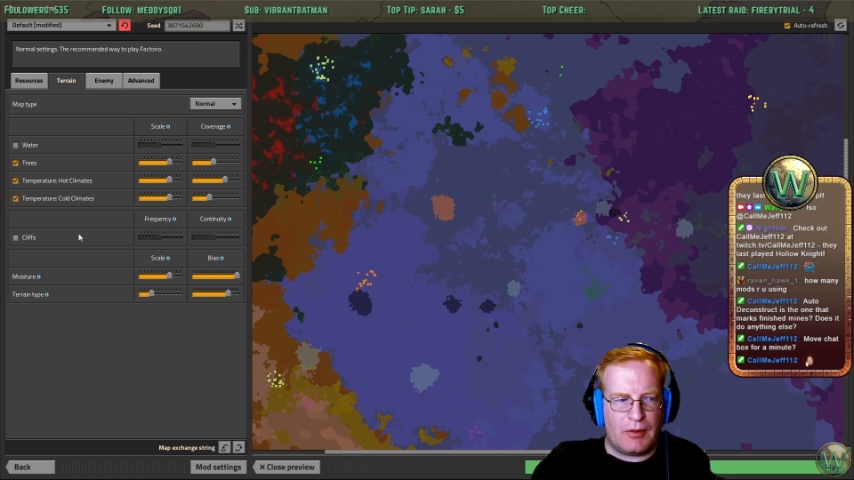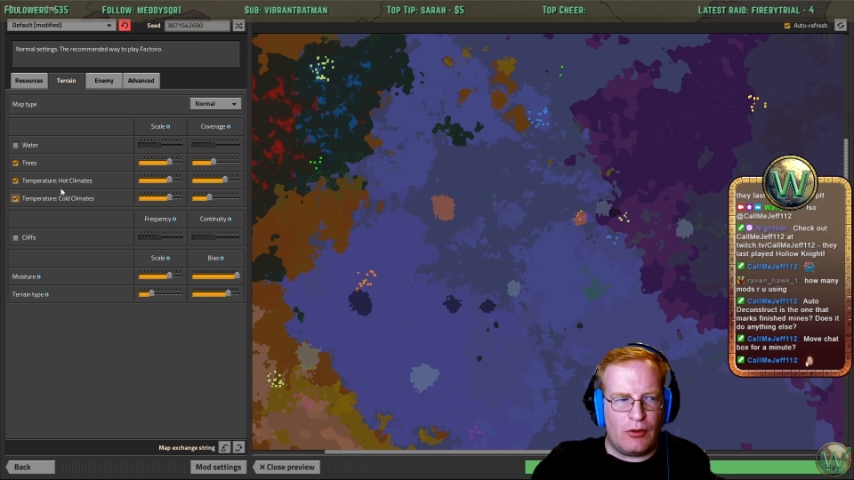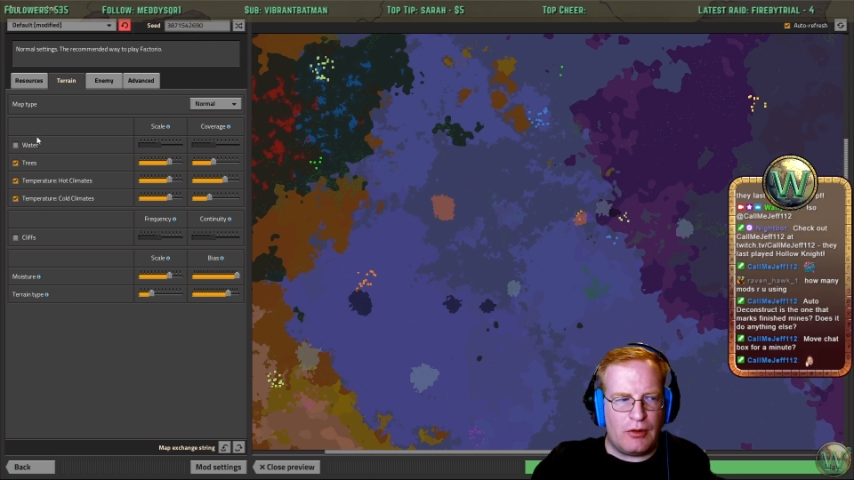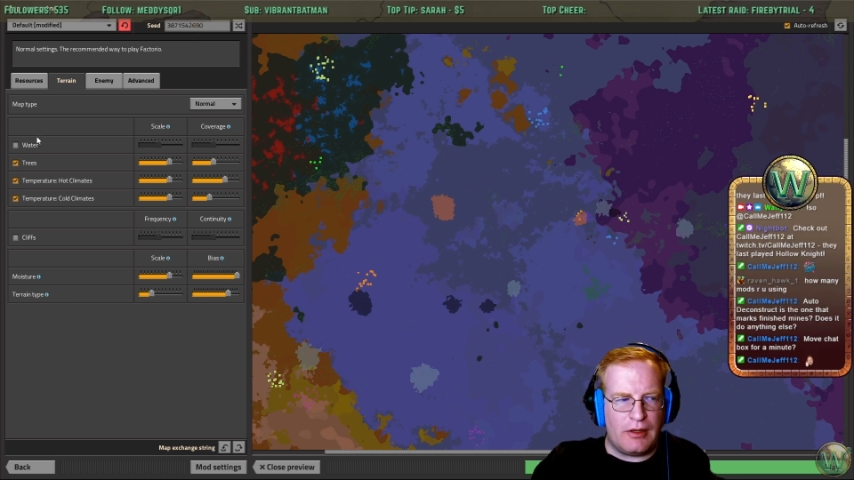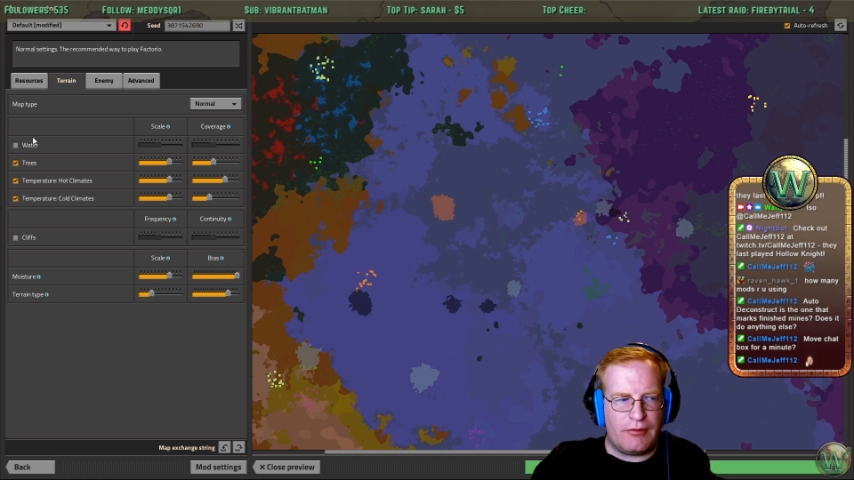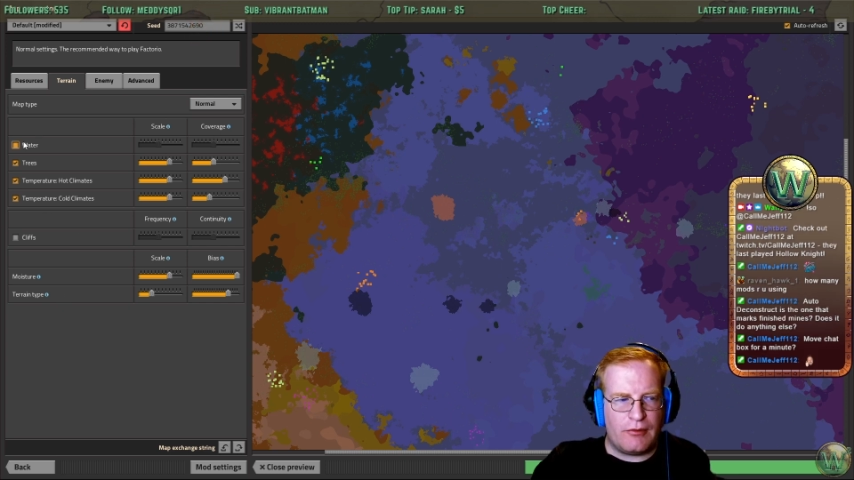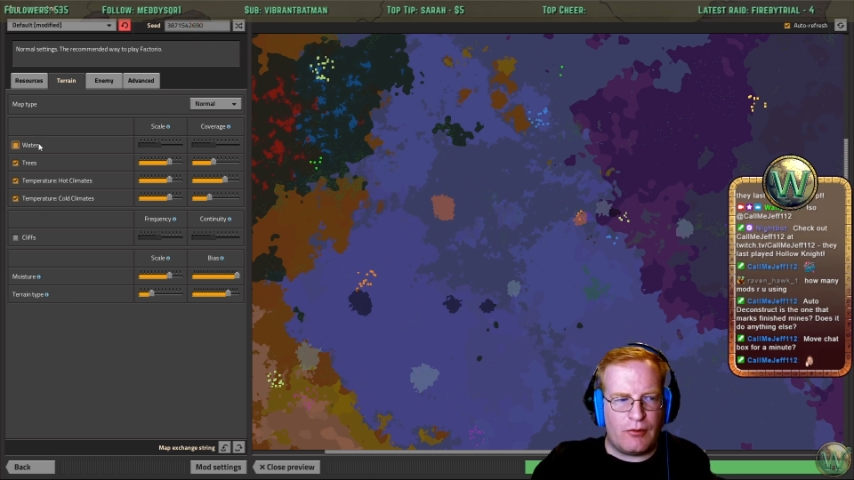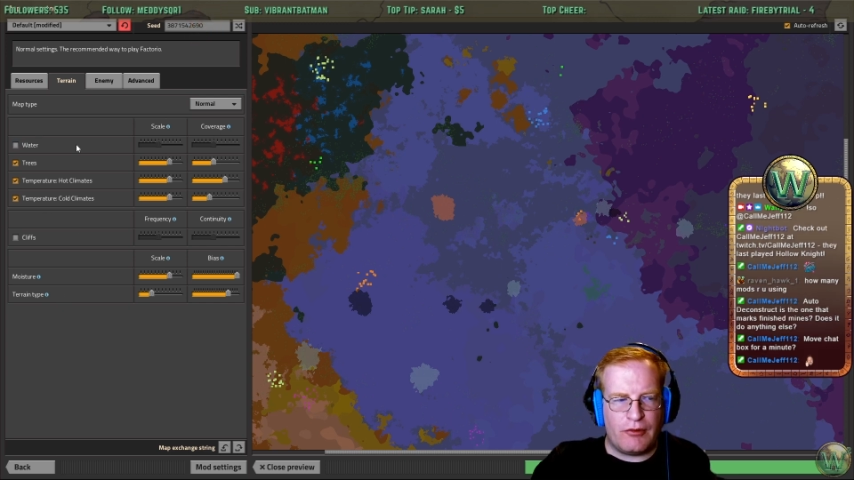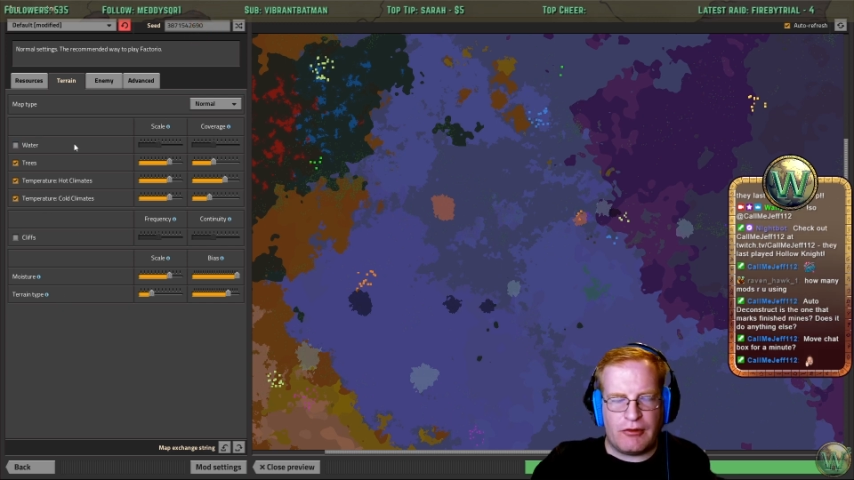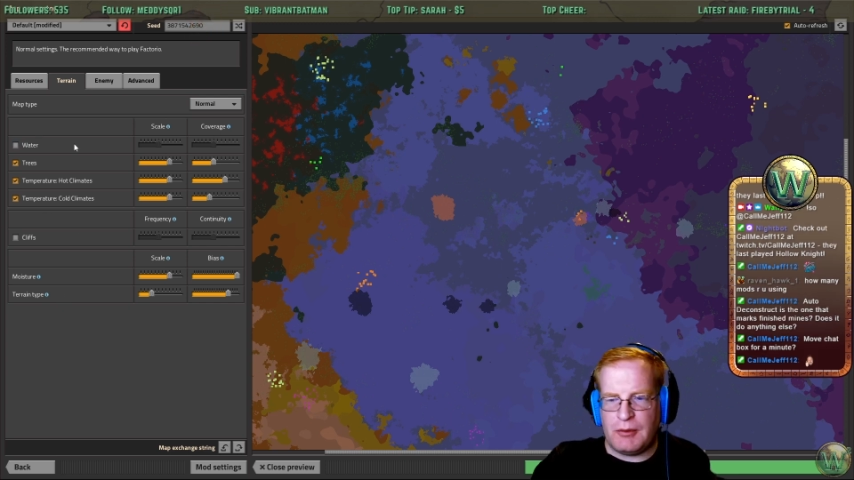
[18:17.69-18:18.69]
No cliffs, of
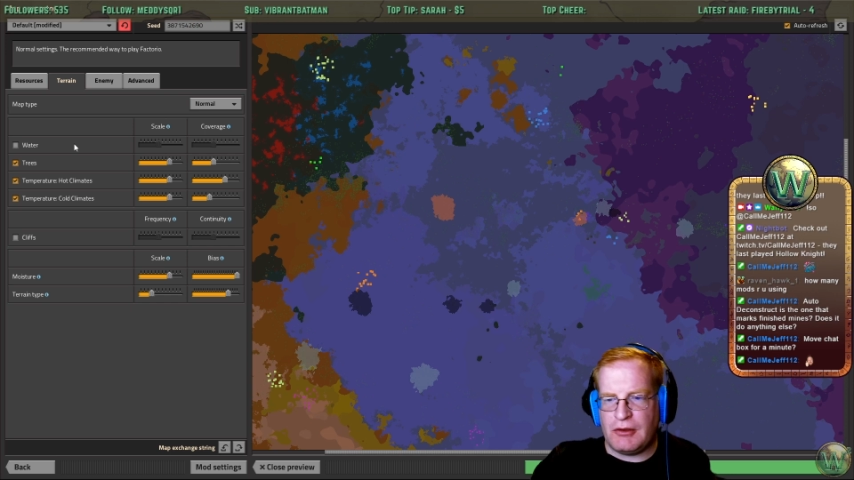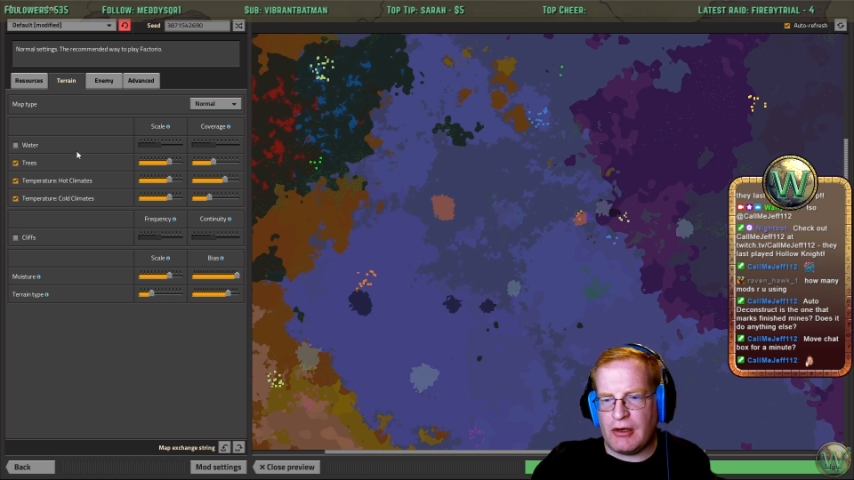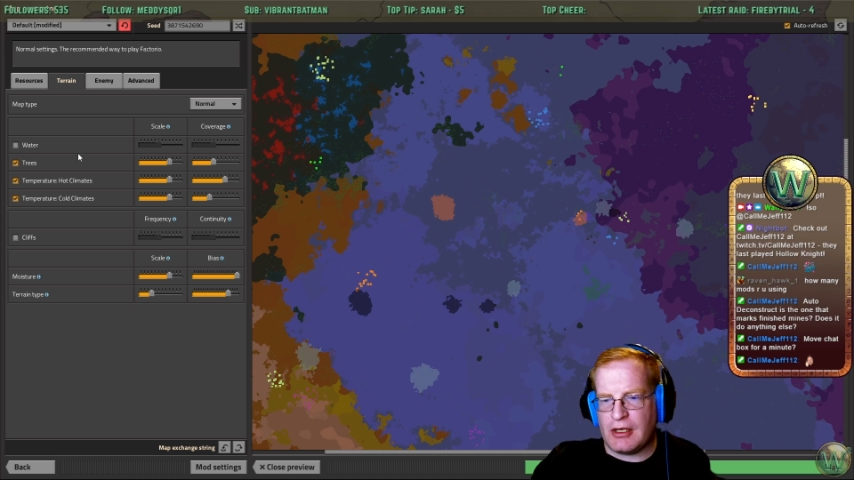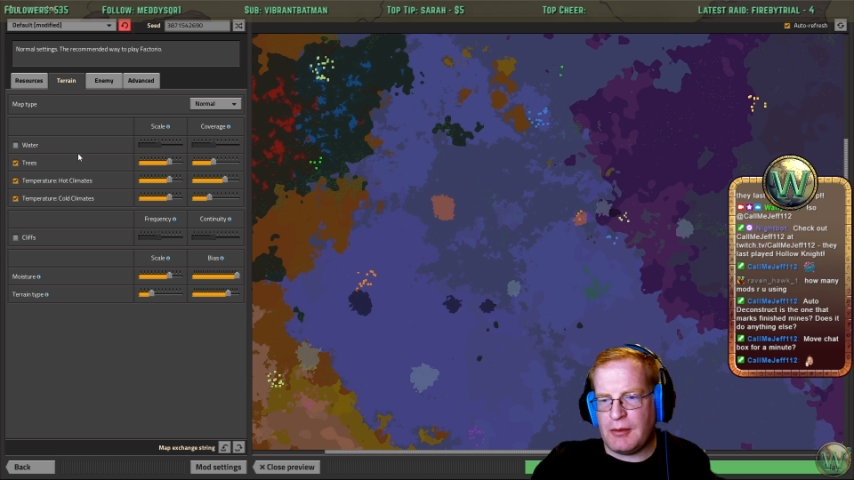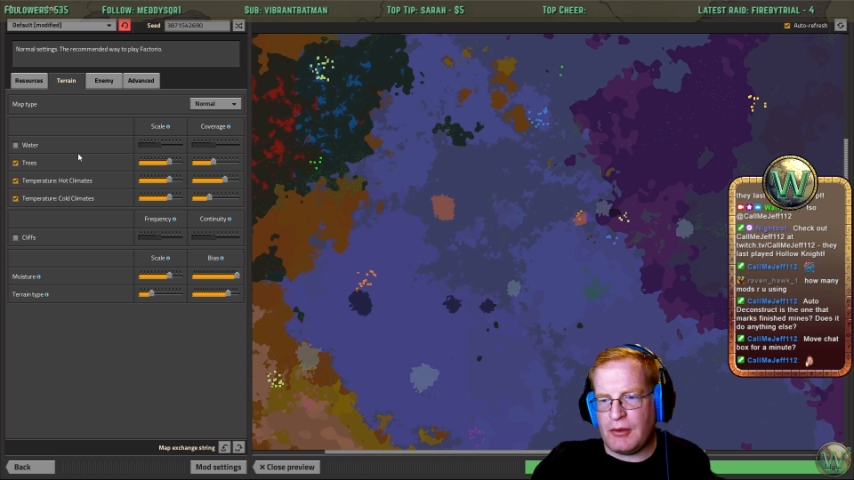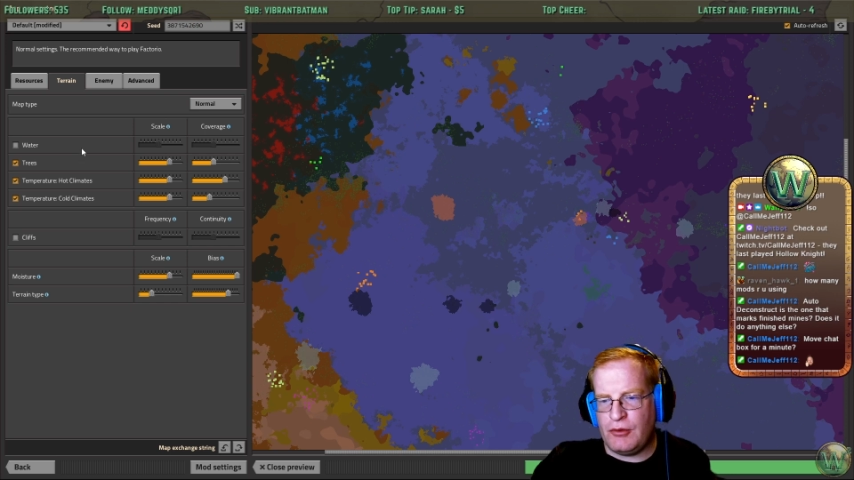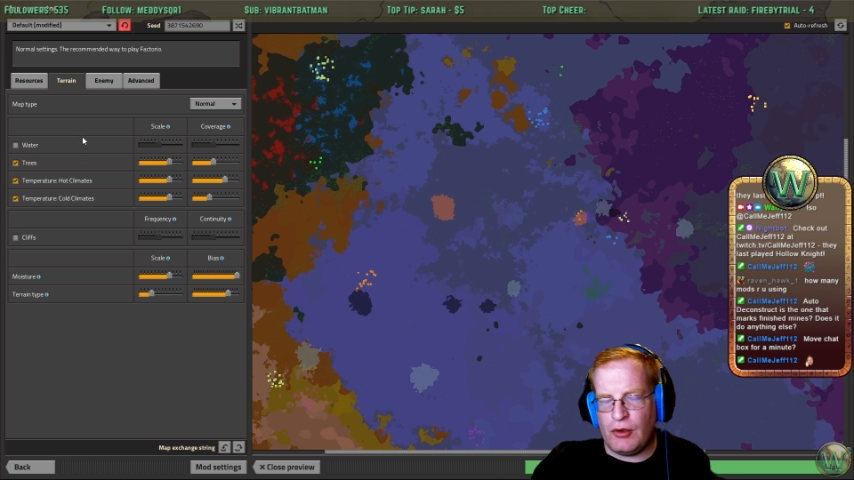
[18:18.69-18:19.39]
course, and we talked about